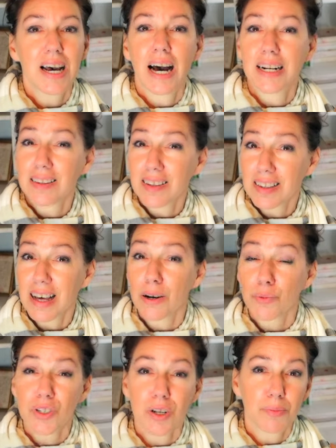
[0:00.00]
And I think
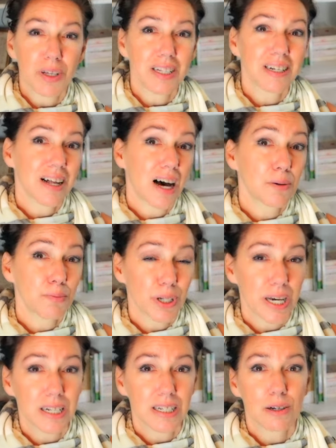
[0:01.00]
that was something that Lana
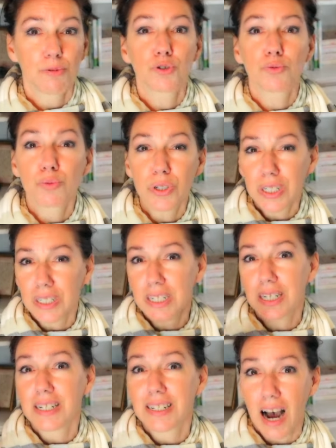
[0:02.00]
Blakely was
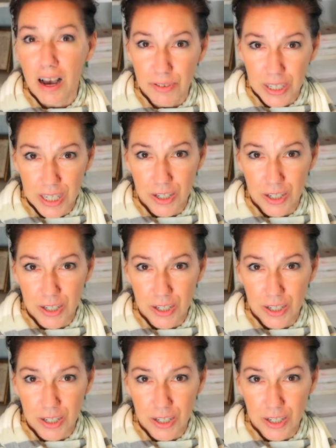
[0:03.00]
really diving